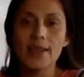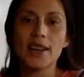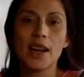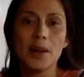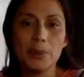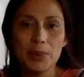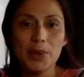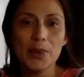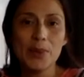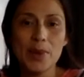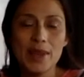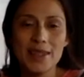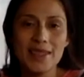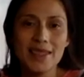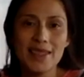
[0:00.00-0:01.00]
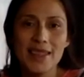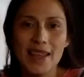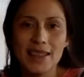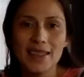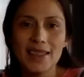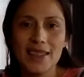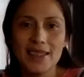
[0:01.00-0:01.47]
complement
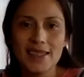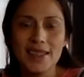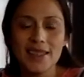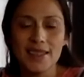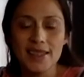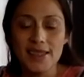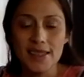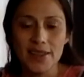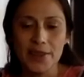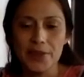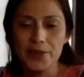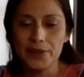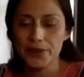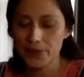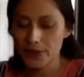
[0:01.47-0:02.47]
that lesson itself